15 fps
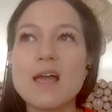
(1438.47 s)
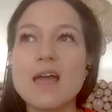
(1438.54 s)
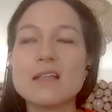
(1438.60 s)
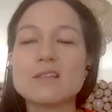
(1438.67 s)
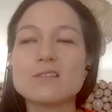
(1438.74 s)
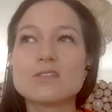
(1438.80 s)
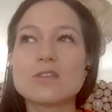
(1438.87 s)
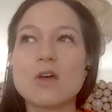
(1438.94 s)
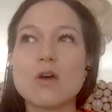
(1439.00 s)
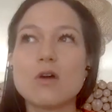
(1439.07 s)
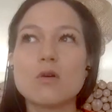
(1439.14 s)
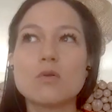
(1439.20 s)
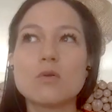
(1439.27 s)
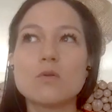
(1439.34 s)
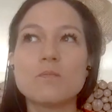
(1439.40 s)
And
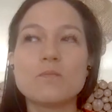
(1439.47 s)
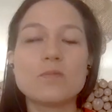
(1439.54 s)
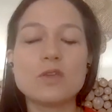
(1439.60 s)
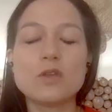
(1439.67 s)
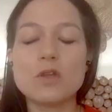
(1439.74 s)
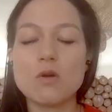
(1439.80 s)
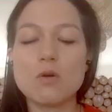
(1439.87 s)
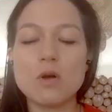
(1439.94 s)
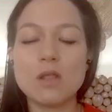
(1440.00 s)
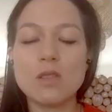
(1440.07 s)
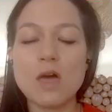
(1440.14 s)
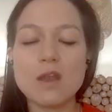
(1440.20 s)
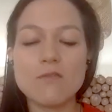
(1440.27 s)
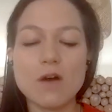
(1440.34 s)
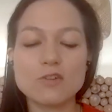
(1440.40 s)
so, you know, a
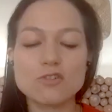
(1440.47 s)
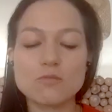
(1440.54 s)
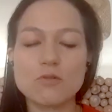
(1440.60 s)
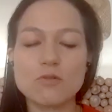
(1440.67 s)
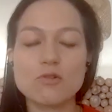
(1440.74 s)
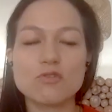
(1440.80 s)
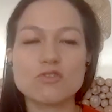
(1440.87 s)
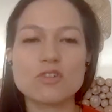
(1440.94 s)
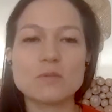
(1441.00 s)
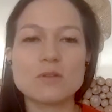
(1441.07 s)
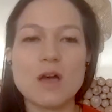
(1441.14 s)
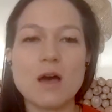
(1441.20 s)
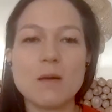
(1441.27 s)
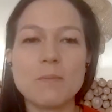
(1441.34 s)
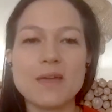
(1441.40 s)
lot of entrepreneurship
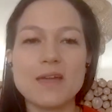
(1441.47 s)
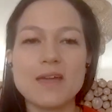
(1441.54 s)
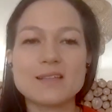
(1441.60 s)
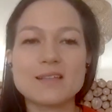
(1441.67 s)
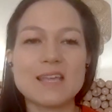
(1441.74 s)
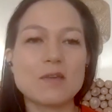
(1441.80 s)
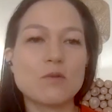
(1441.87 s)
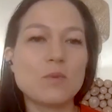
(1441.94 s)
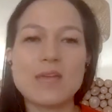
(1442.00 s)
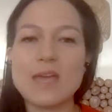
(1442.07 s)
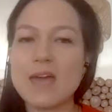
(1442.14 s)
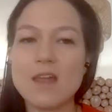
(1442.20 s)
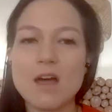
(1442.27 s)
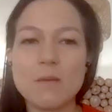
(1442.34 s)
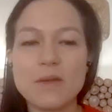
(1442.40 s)
topics, like we
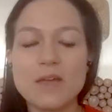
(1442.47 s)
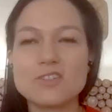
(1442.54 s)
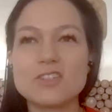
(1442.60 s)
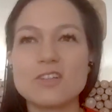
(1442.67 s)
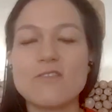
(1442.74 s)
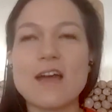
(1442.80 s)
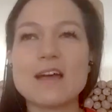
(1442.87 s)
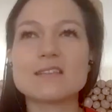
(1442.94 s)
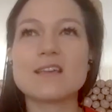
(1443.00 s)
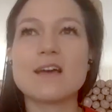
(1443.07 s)
cannot pitch to Fast